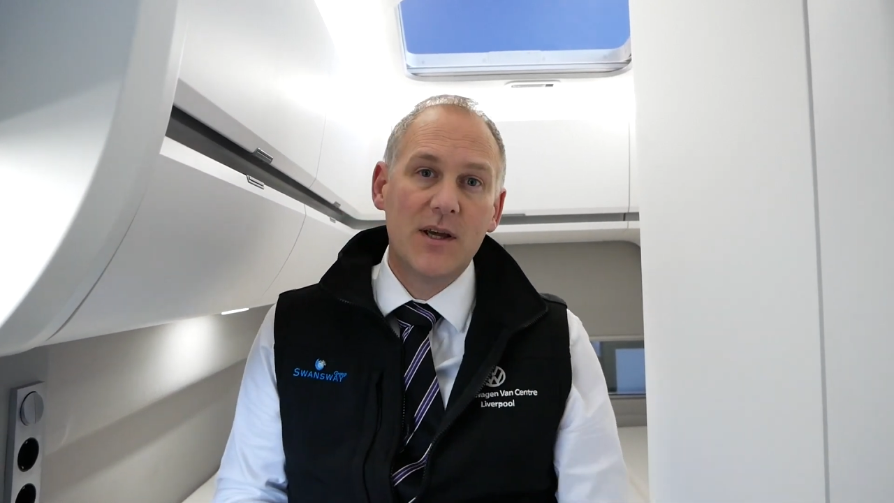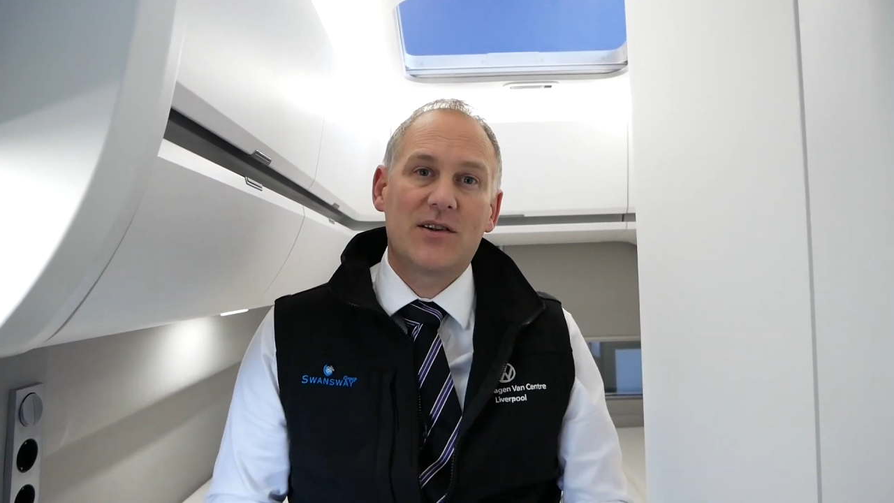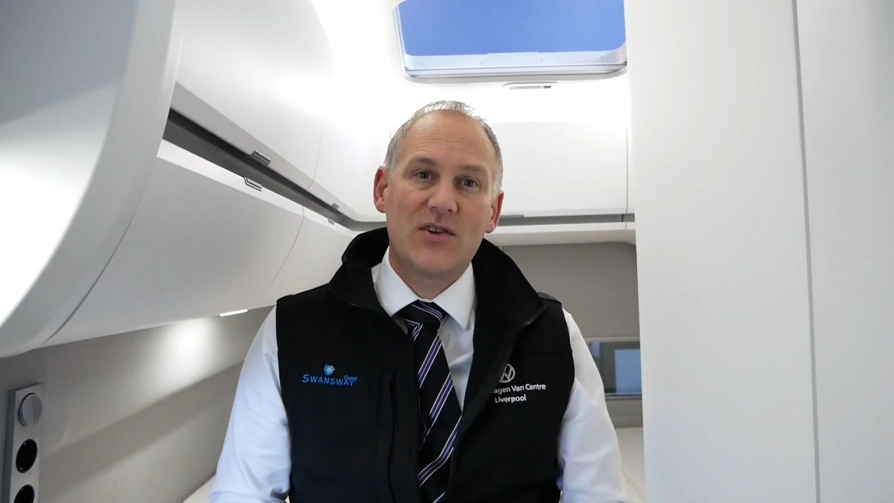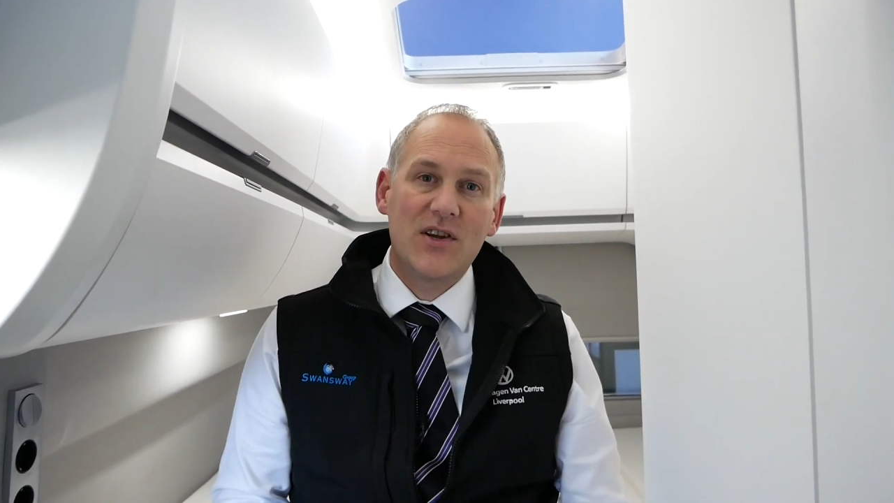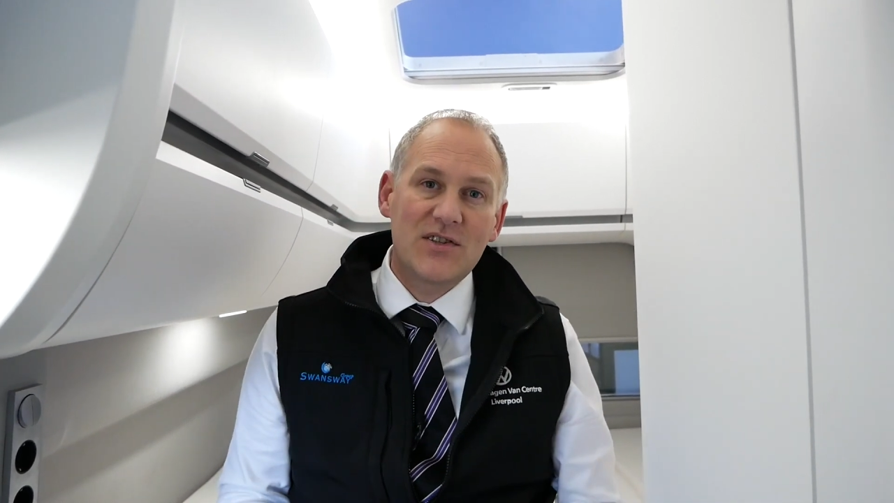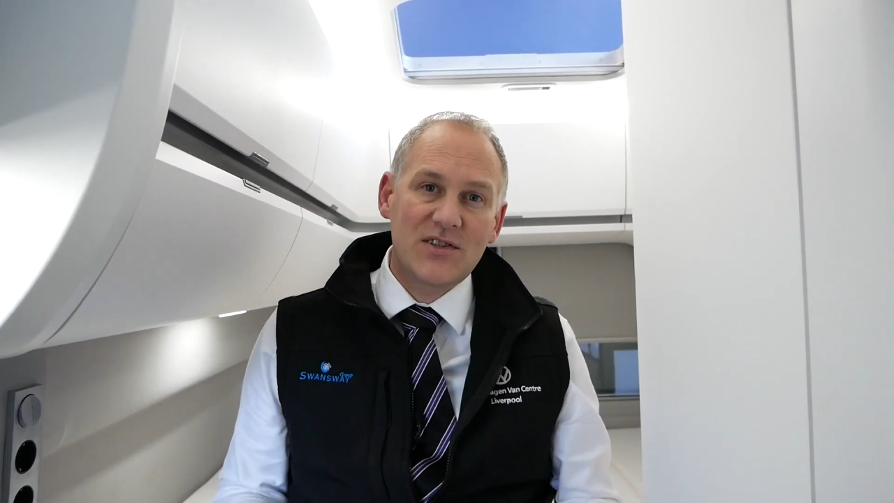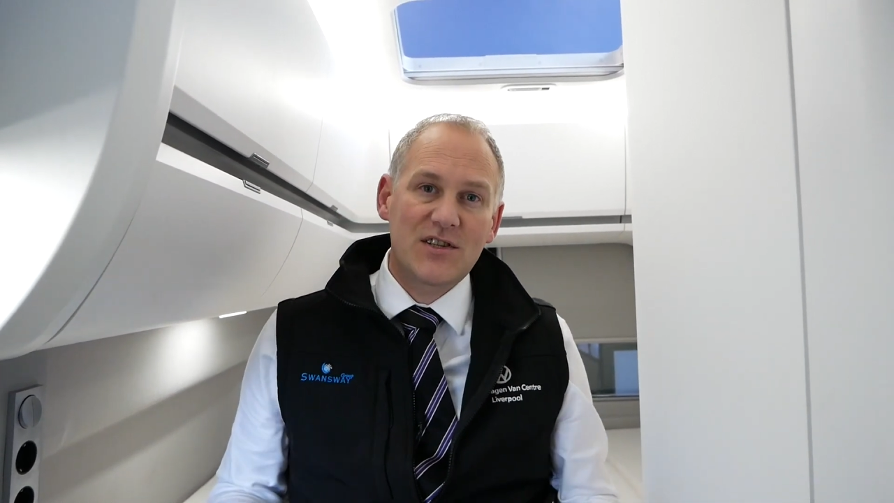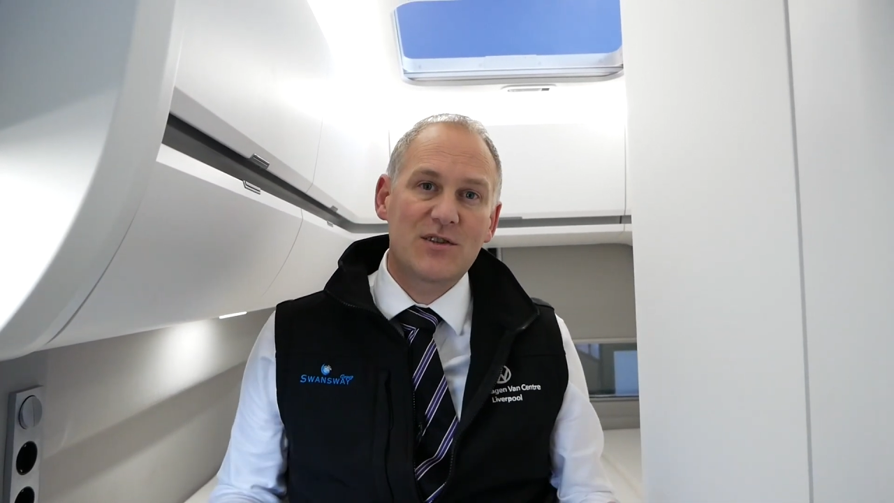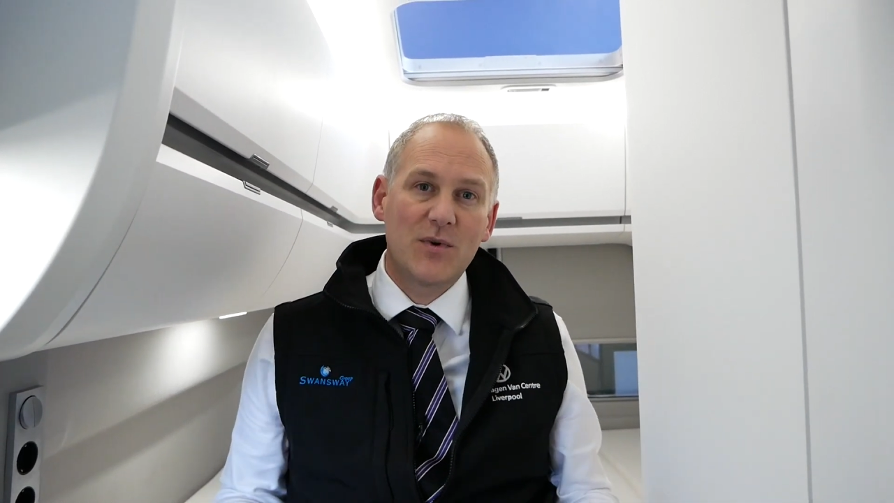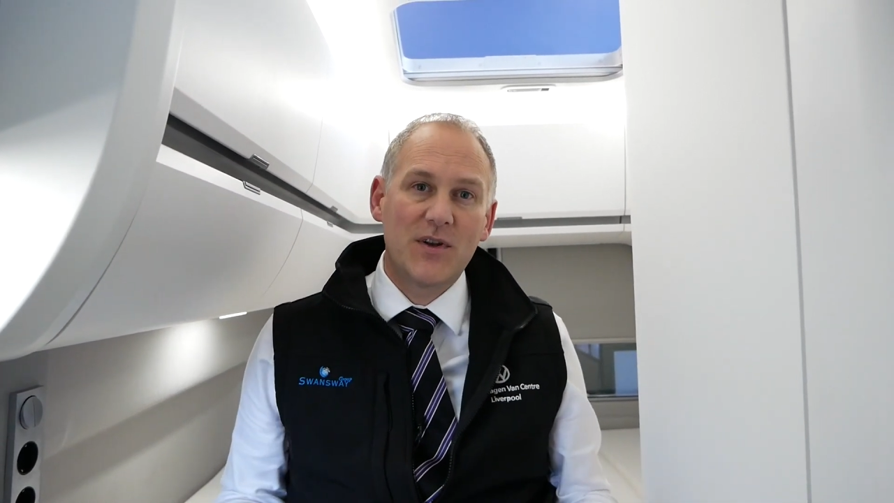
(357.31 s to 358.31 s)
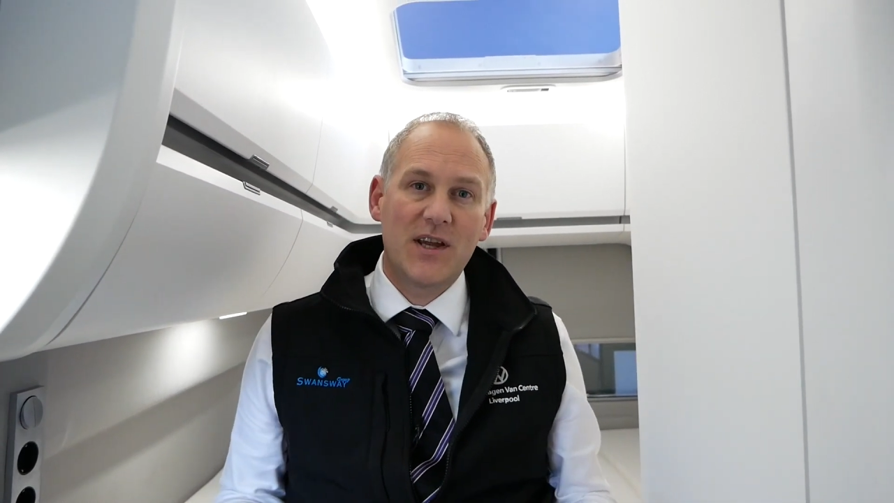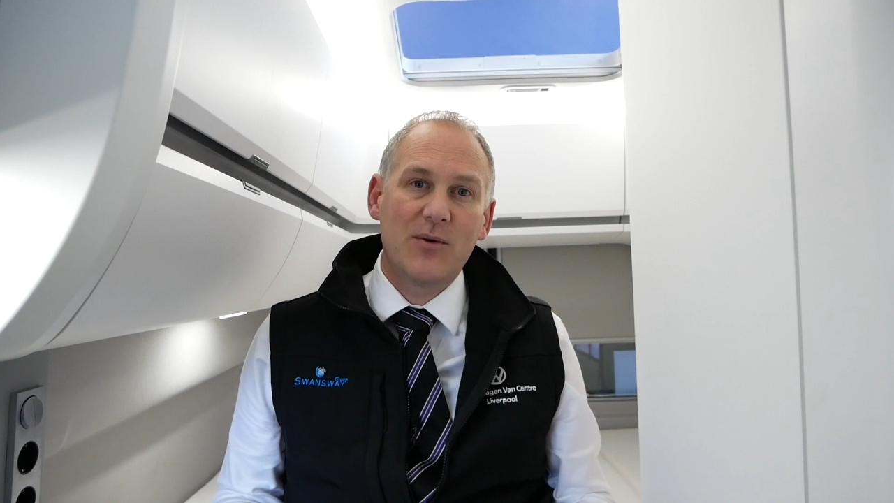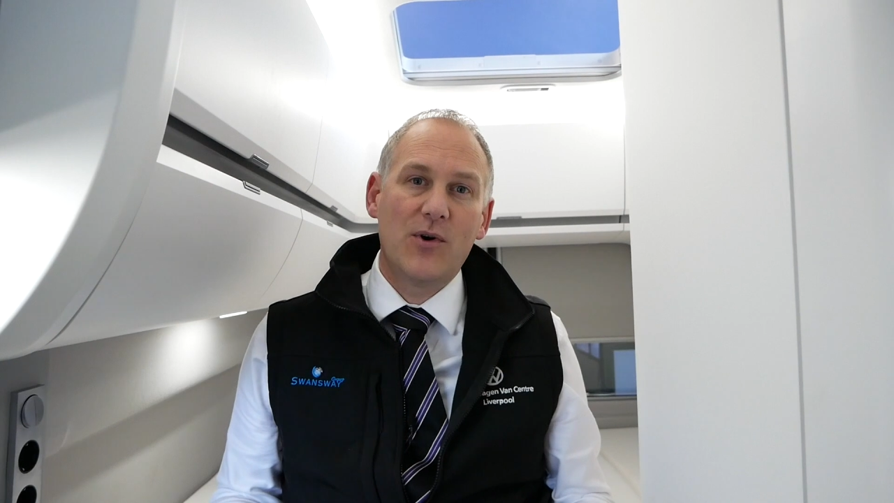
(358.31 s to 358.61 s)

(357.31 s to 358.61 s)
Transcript: because the heating system on here